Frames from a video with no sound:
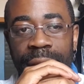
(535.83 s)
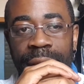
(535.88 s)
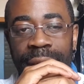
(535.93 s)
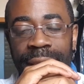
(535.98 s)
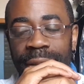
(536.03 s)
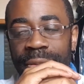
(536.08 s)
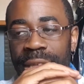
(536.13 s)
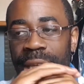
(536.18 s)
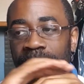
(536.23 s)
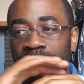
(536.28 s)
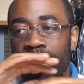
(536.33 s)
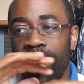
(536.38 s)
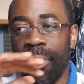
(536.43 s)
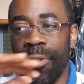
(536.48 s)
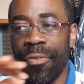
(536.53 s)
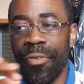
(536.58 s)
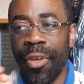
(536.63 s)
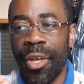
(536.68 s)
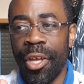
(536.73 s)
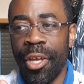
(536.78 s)
There was a lot
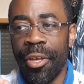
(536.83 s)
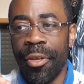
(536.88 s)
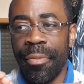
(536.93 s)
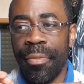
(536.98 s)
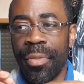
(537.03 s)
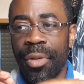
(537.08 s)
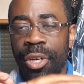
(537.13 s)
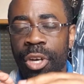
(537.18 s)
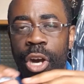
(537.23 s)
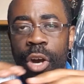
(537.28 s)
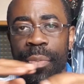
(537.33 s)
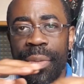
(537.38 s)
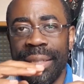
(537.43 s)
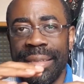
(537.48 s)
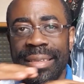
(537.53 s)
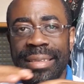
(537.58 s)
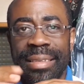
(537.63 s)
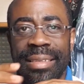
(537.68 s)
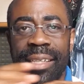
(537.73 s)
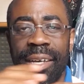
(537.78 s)
of
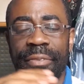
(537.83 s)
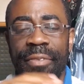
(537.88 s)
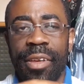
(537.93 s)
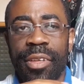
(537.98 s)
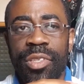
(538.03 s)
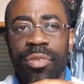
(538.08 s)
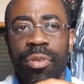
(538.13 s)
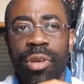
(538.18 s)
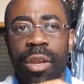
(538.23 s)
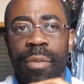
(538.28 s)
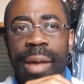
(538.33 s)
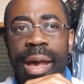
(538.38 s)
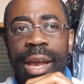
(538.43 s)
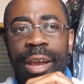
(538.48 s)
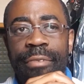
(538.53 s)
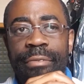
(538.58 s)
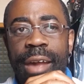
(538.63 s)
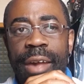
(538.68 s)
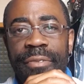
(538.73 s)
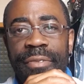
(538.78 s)
comments and stuff here talking about
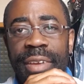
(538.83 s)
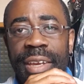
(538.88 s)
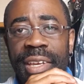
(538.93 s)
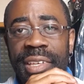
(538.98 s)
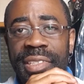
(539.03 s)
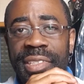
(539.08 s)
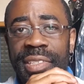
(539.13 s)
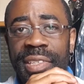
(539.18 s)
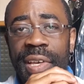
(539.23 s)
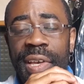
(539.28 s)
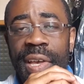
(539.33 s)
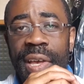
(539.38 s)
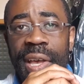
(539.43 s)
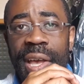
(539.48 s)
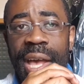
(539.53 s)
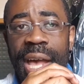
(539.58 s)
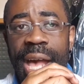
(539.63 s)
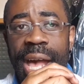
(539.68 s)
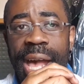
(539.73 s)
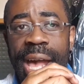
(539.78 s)
graphics
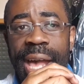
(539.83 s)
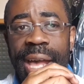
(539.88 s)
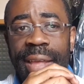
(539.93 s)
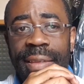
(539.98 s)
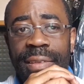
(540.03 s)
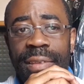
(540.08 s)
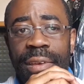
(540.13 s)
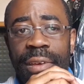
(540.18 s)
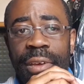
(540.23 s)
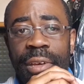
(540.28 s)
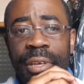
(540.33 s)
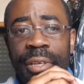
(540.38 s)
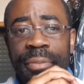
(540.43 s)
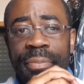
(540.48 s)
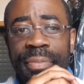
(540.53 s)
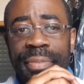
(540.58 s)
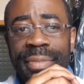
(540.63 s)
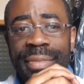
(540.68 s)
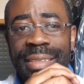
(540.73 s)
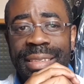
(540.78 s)
and
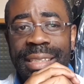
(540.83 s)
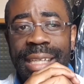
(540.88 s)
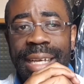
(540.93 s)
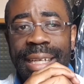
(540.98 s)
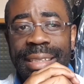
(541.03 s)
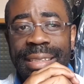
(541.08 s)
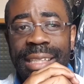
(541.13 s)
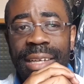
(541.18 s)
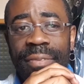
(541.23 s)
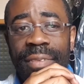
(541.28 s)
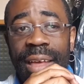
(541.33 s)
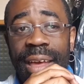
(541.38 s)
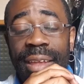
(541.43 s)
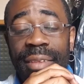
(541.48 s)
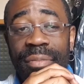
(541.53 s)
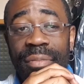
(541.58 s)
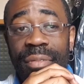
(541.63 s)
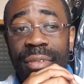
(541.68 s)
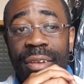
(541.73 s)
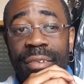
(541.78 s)
saying stuff like
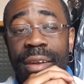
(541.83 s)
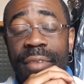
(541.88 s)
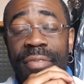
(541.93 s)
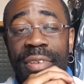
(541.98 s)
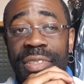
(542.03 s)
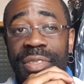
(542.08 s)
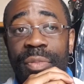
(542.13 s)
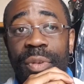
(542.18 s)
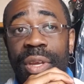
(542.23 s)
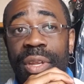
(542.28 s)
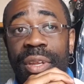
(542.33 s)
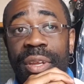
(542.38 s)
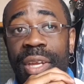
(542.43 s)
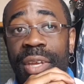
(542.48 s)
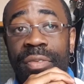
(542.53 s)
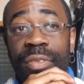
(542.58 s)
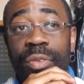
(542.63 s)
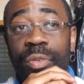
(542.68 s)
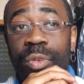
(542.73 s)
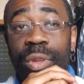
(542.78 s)
graphics weren't
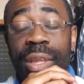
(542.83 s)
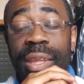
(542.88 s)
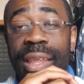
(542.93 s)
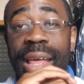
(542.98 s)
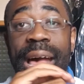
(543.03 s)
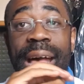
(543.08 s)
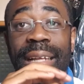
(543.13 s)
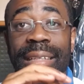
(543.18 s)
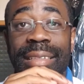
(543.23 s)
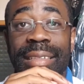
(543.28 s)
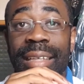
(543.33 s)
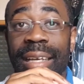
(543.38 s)
even all of that.